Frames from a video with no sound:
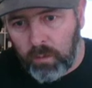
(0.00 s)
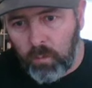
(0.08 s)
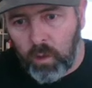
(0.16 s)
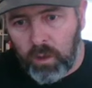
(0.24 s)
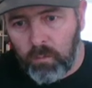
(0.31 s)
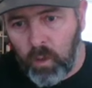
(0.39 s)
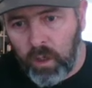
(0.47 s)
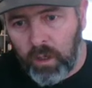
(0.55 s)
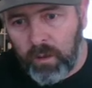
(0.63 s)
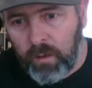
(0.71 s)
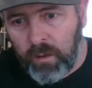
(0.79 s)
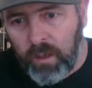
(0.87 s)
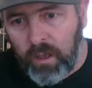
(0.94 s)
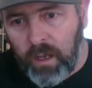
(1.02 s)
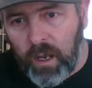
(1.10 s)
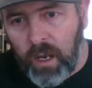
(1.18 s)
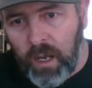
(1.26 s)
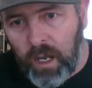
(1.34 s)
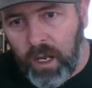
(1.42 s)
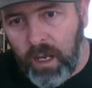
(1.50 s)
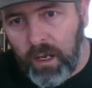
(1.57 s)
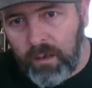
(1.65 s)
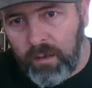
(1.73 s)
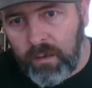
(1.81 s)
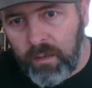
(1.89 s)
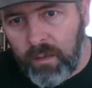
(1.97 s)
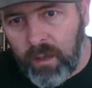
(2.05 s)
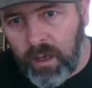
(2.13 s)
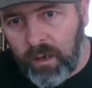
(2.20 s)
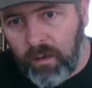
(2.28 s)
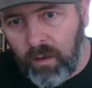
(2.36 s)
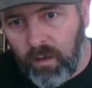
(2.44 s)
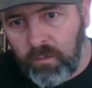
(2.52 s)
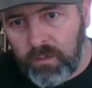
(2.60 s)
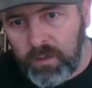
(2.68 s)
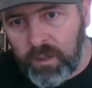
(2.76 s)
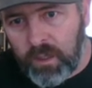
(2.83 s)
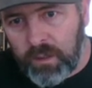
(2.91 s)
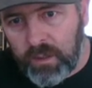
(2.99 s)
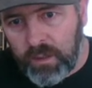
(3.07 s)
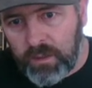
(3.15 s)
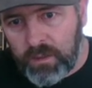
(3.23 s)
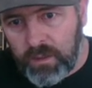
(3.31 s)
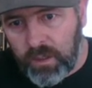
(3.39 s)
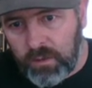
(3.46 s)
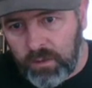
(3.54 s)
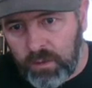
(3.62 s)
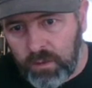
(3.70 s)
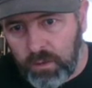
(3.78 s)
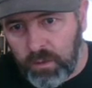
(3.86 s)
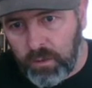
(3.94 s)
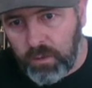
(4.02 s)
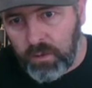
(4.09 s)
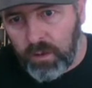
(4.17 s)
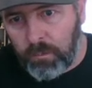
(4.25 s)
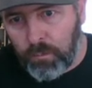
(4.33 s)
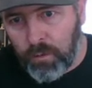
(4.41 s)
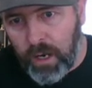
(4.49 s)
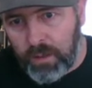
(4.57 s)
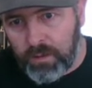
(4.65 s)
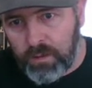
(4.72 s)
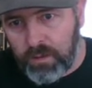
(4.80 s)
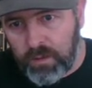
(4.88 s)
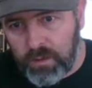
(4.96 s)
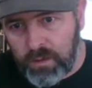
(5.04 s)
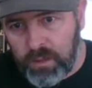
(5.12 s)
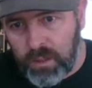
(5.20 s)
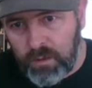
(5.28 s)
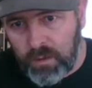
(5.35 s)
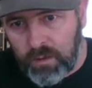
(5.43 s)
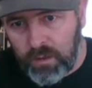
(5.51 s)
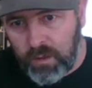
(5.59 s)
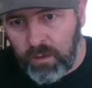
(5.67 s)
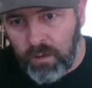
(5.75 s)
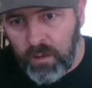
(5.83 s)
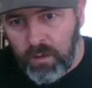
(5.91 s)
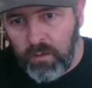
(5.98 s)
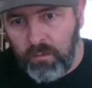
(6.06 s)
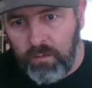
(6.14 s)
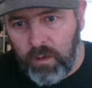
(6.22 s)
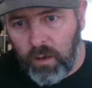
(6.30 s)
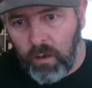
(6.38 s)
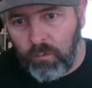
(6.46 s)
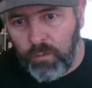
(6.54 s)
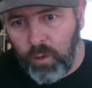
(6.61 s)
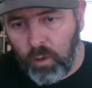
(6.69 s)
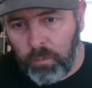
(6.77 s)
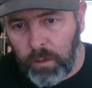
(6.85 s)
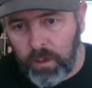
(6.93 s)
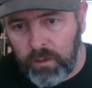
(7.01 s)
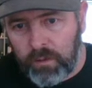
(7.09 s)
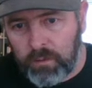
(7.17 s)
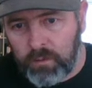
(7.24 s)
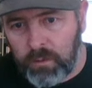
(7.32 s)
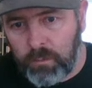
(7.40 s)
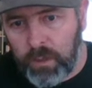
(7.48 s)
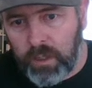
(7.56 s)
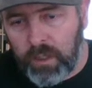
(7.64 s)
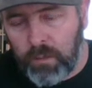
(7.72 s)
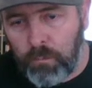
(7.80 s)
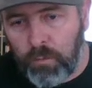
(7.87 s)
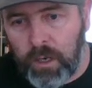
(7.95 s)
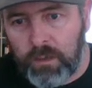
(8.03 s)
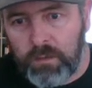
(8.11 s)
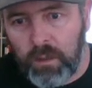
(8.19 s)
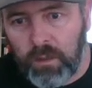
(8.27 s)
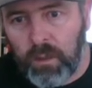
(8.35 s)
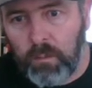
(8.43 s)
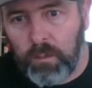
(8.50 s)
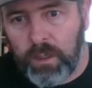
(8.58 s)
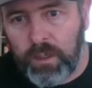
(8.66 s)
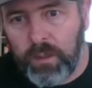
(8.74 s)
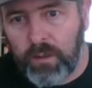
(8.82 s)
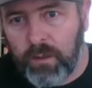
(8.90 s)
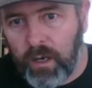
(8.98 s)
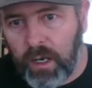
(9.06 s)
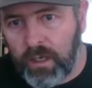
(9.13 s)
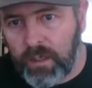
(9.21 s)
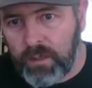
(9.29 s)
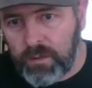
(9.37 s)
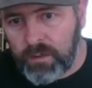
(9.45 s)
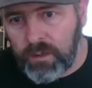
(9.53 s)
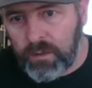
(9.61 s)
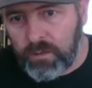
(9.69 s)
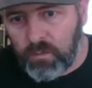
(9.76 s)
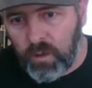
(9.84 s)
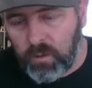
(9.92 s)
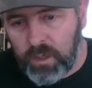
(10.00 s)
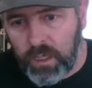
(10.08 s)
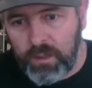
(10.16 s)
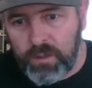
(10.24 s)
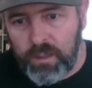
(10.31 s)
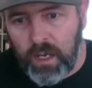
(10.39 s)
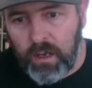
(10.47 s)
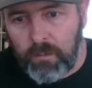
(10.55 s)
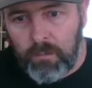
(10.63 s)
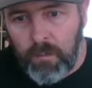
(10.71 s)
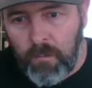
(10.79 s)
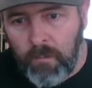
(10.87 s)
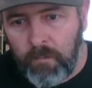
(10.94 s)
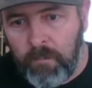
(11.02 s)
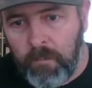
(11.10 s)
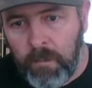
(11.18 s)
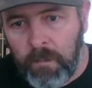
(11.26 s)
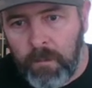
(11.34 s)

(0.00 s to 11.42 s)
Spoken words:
in more and more and more. And then all of a sudden it starts to compress. You can see that the fuel particles are being compressed a little bit here as this rotates down.